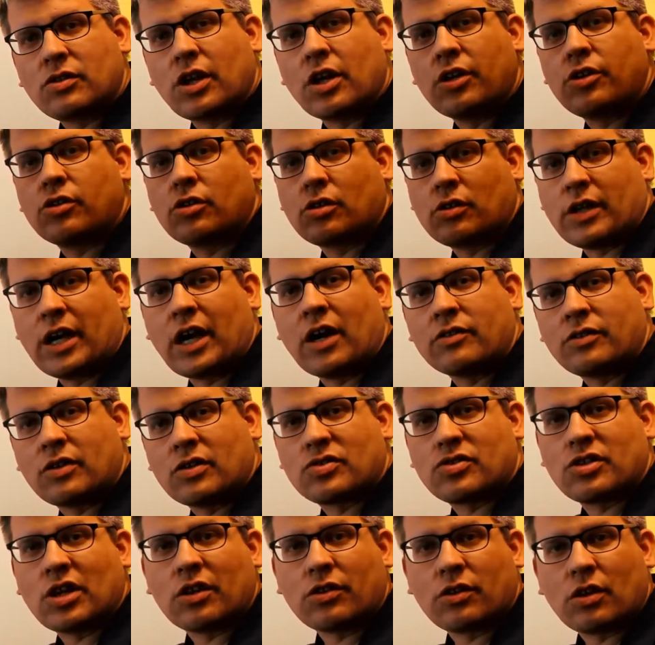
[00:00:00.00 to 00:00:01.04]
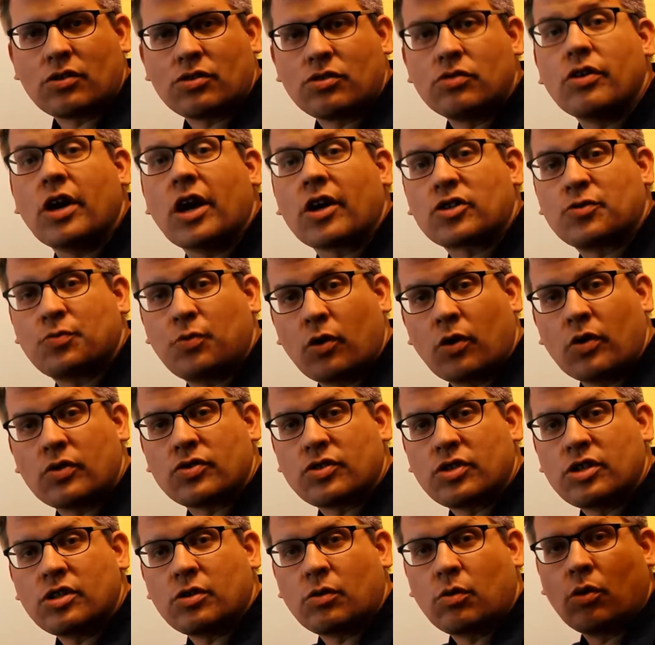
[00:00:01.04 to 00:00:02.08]
then you're allowed to set the two
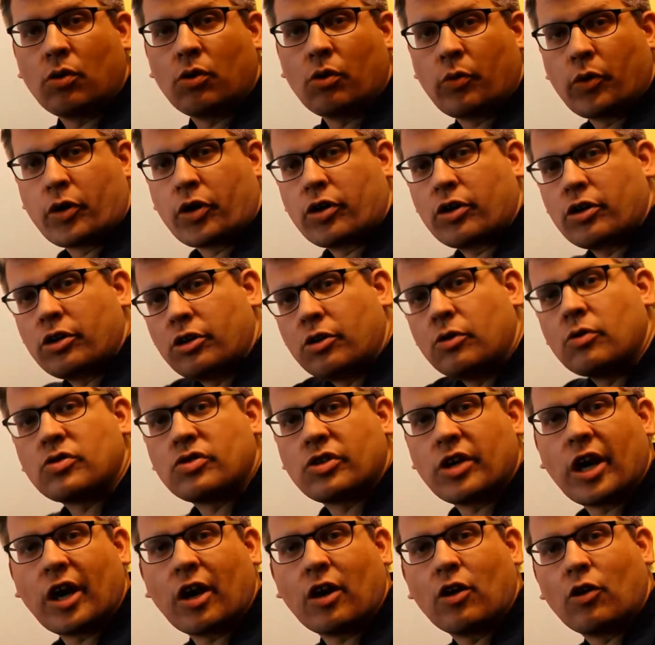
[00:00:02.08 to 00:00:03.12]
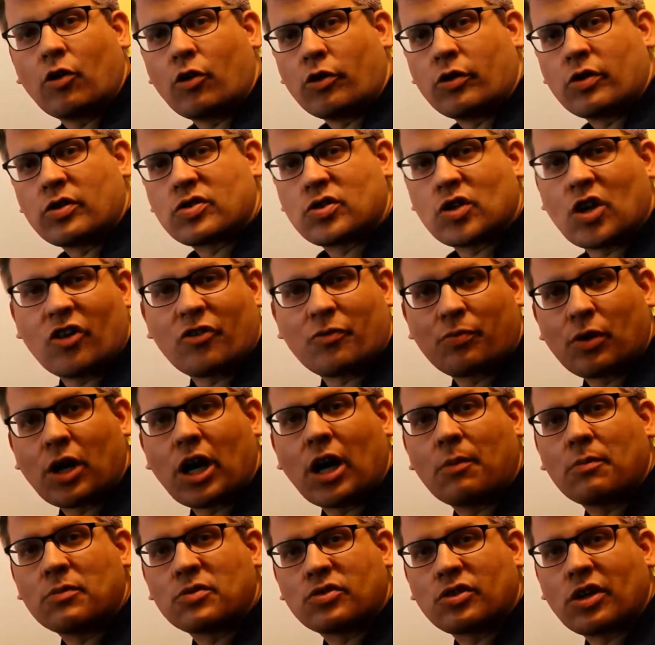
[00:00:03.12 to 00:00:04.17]
exponents equal, and we're going to use that in order to solve
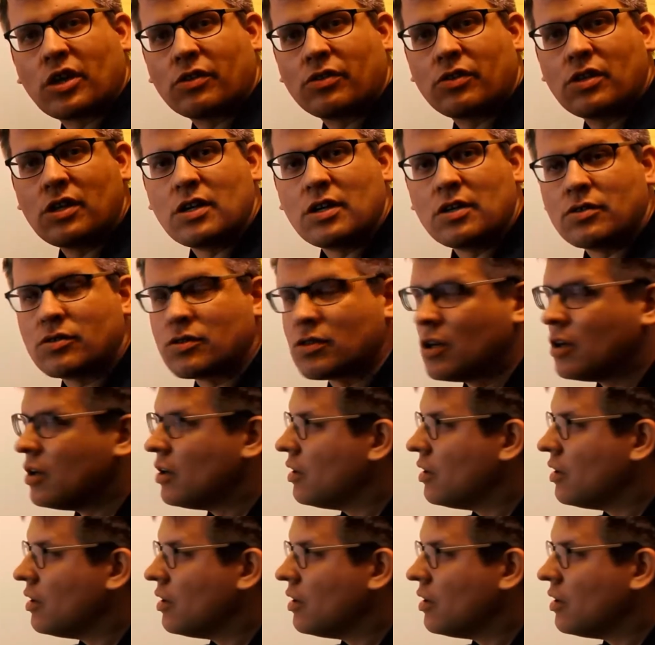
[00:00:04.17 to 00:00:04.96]
problems like these.